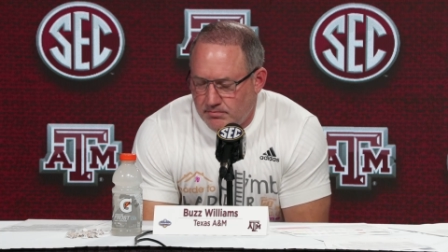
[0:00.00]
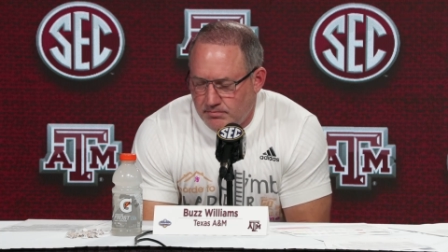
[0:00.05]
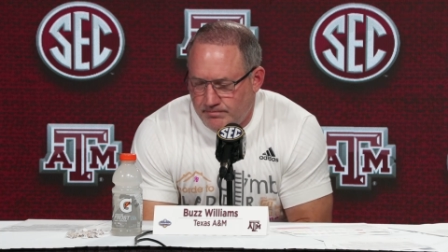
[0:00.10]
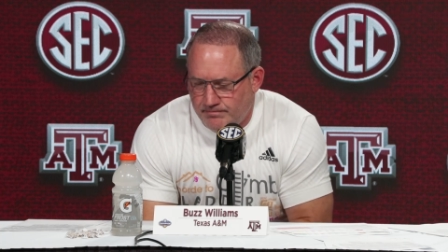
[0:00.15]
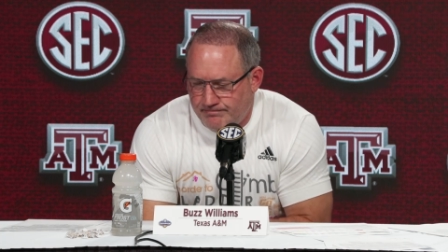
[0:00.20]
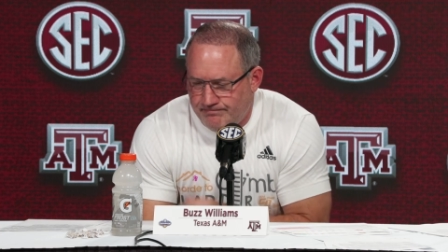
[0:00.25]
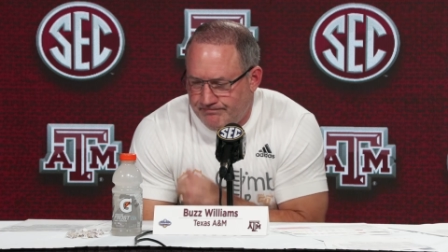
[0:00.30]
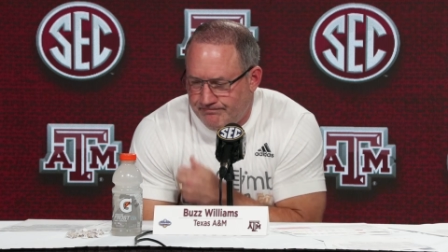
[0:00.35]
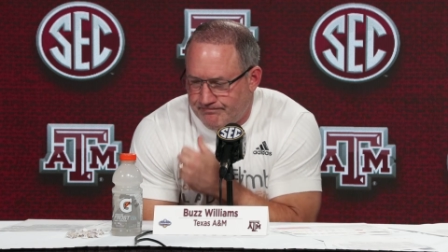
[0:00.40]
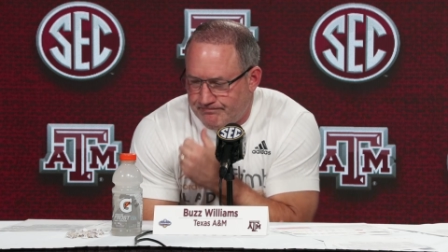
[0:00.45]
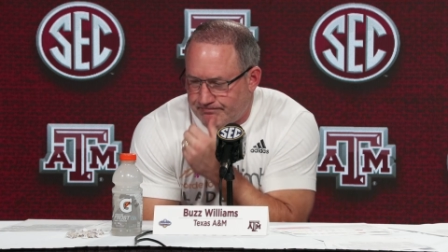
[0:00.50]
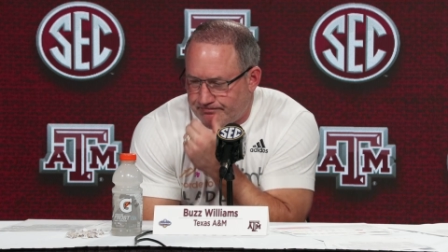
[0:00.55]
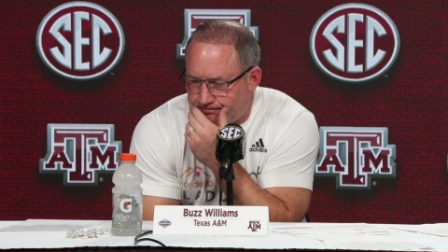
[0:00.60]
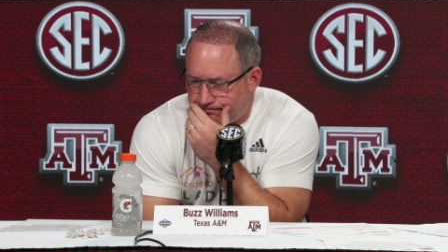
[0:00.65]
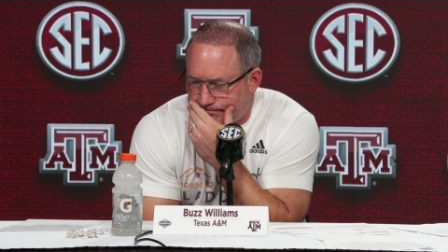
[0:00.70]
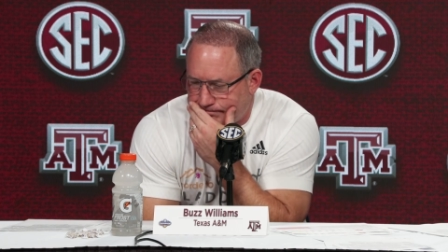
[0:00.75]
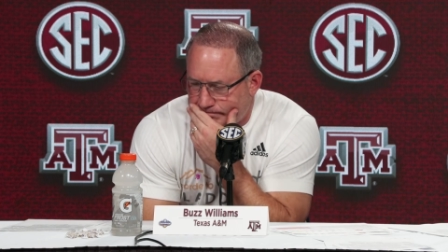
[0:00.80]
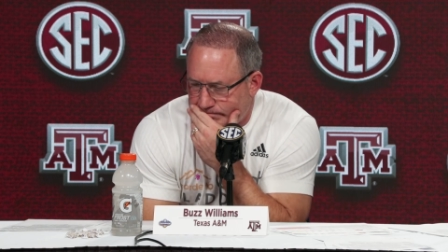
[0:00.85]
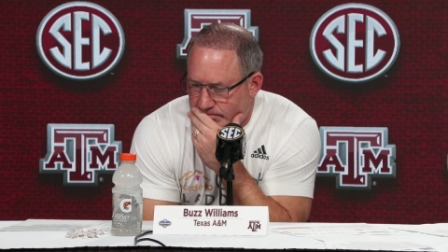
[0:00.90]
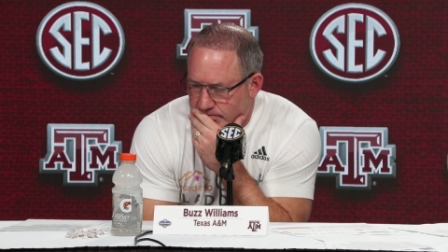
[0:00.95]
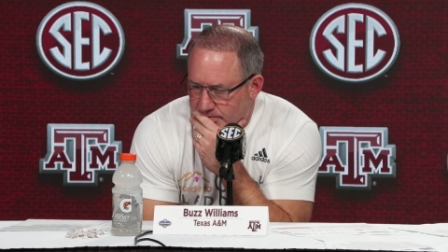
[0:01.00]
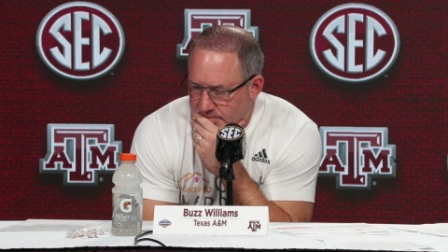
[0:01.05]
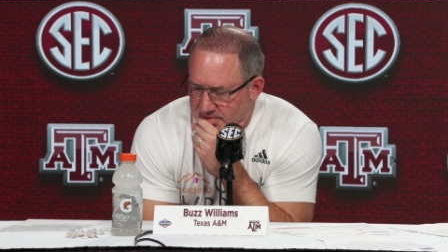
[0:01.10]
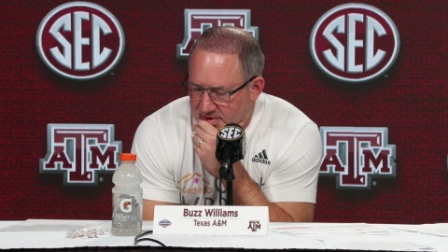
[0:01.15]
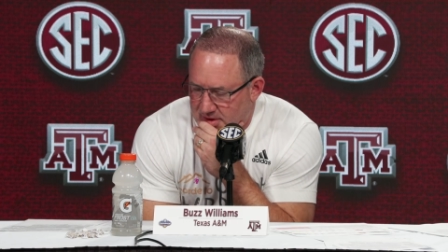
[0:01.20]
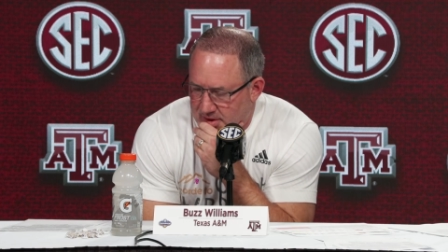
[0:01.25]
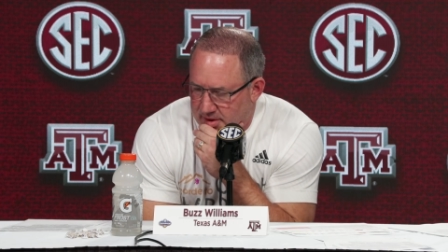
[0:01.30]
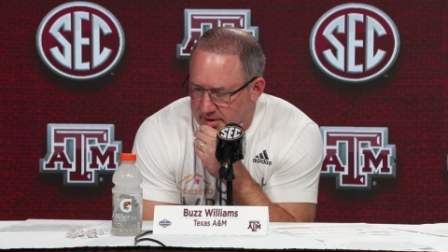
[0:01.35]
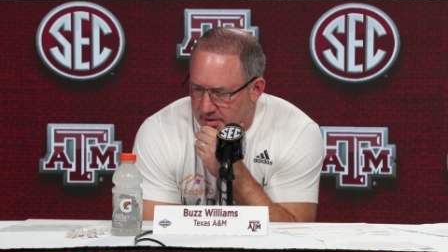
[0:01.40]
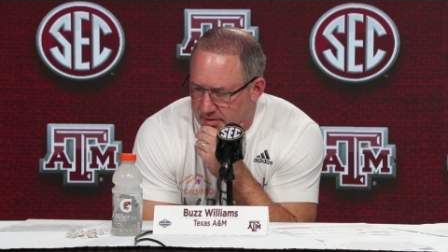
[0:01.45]

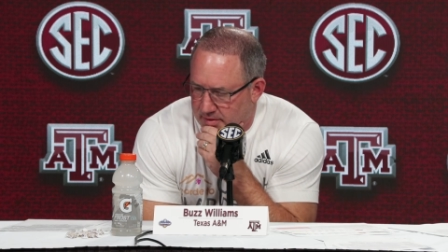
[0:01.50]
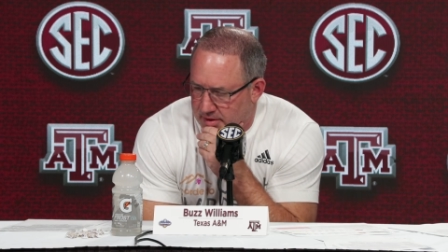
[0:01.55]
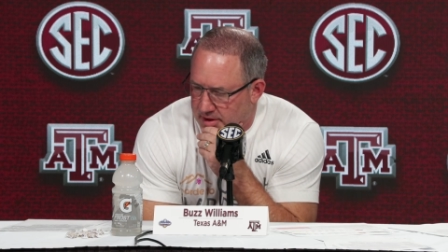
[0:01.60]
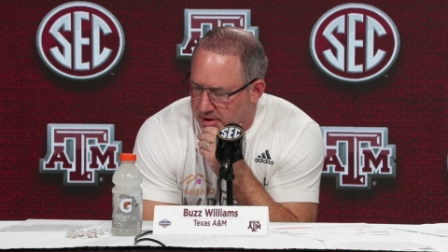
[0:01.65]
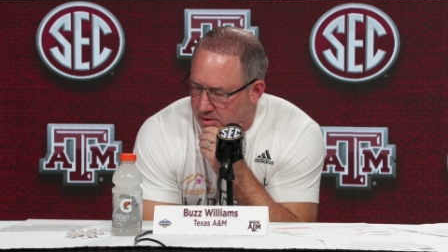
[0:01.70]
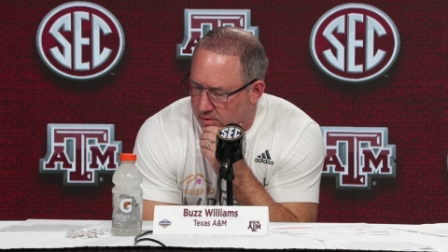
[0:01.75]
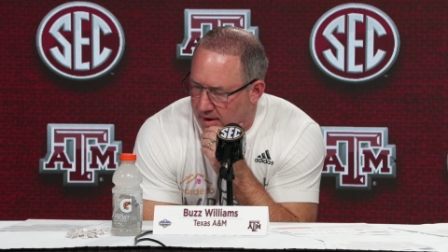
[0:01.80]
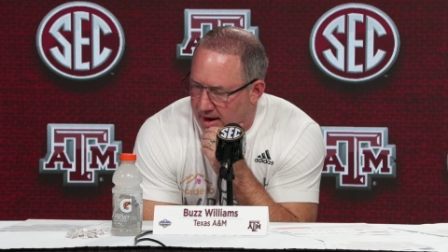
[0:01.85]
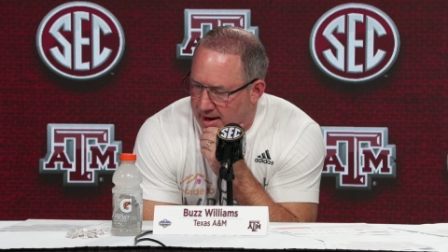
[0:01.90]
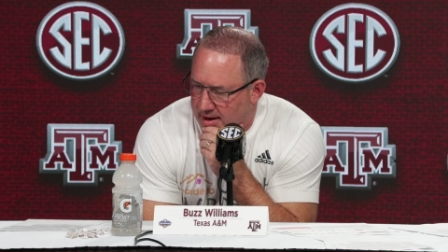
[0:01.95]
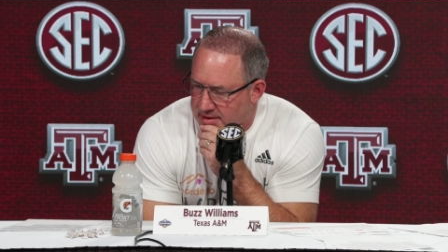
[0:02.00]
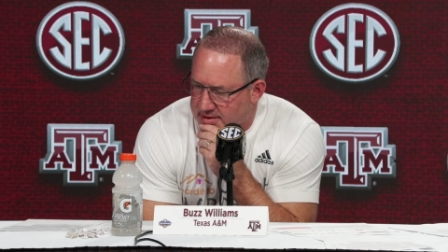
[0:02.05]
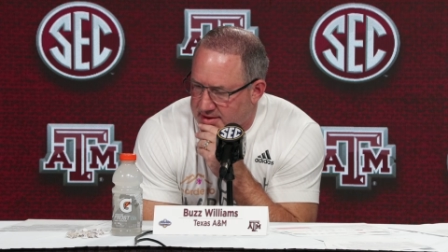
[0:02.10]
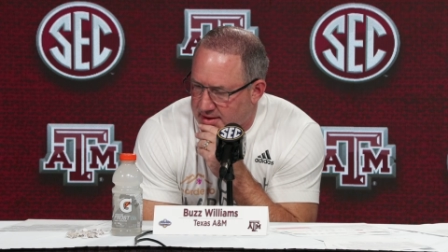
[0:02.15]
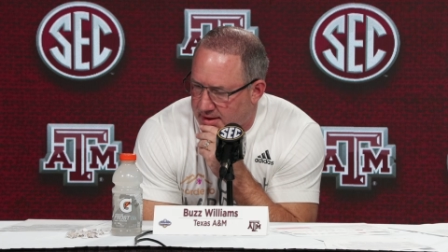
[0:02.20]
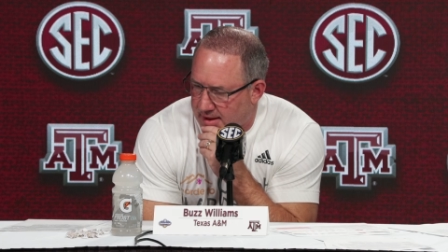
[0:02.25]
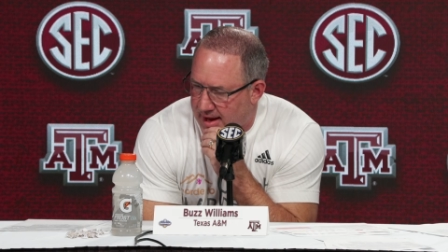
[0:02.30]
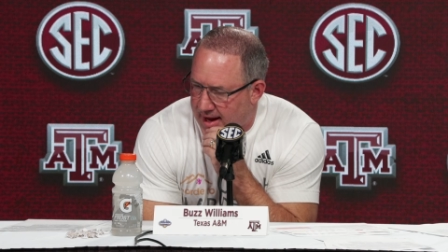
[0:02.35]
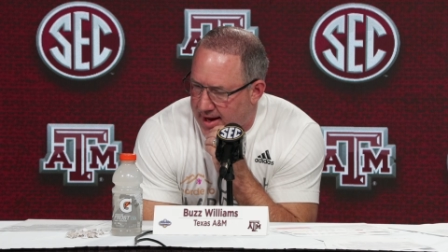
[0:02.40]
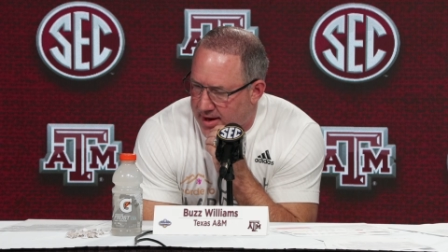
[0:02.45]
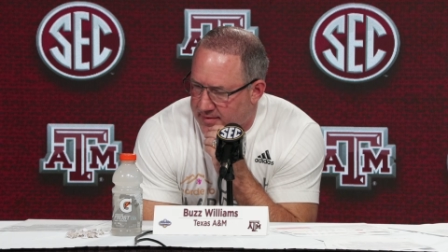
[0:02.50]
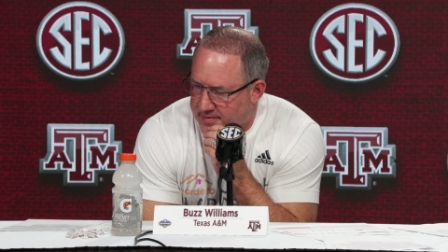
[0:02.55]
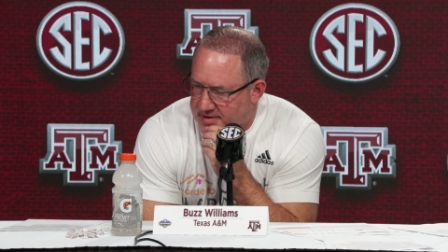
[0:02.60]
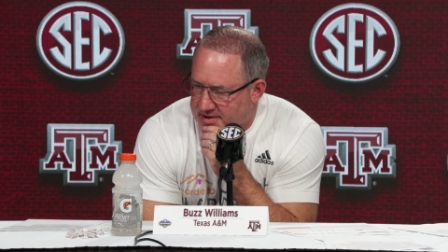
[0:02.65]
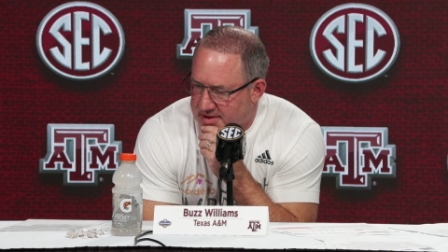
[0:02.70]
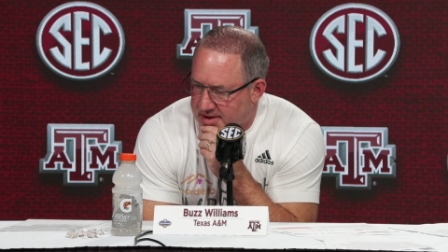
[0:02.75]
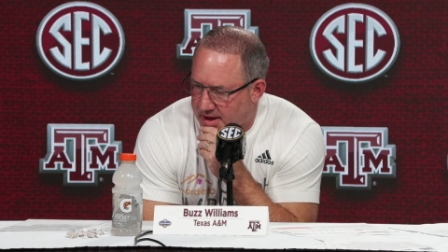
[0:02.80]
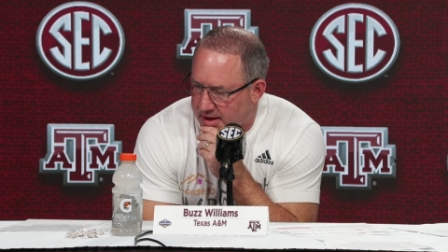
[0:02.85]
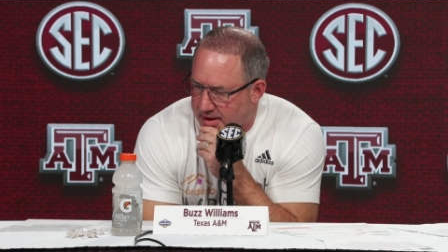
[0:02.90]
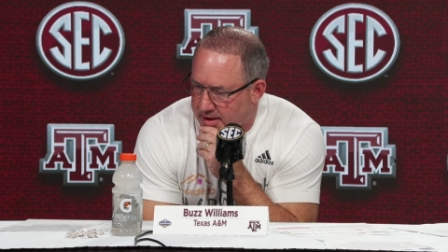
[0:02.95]
It requires a lot of
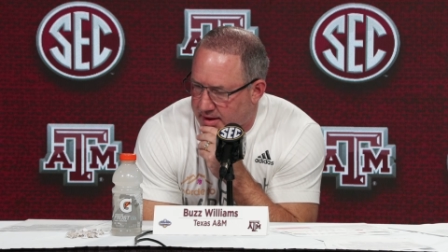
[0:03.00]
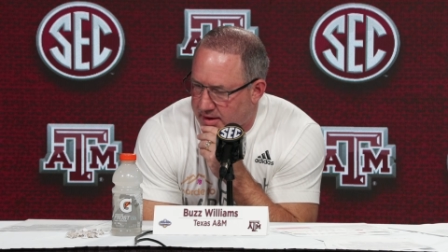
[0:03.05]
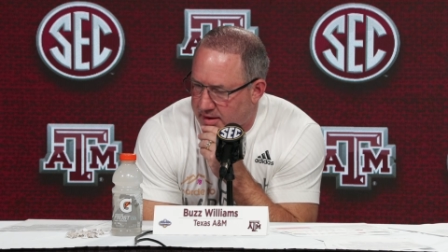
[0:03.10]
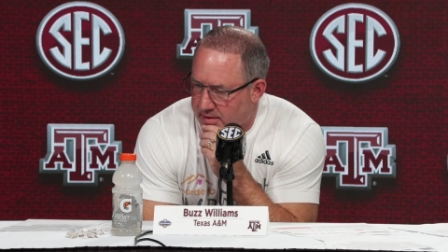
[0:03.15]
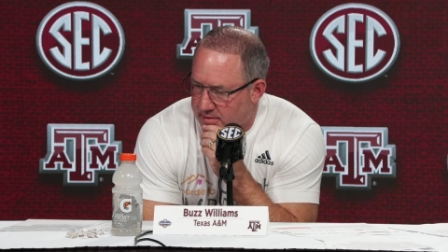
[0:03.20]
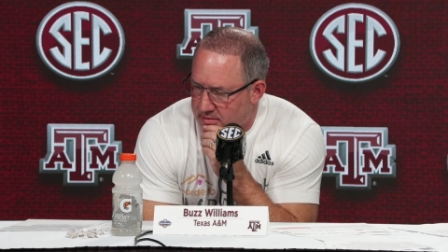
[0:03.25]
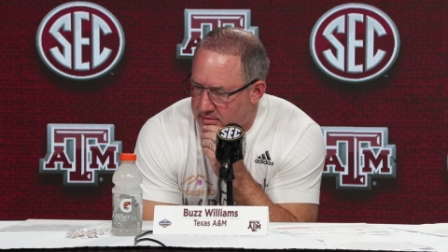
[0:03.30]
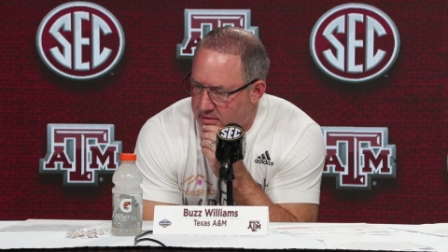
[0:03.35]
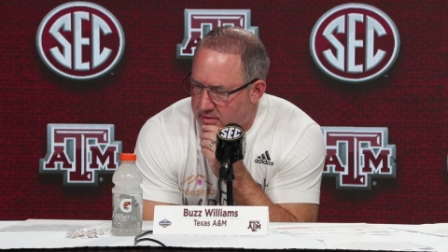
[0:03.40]
study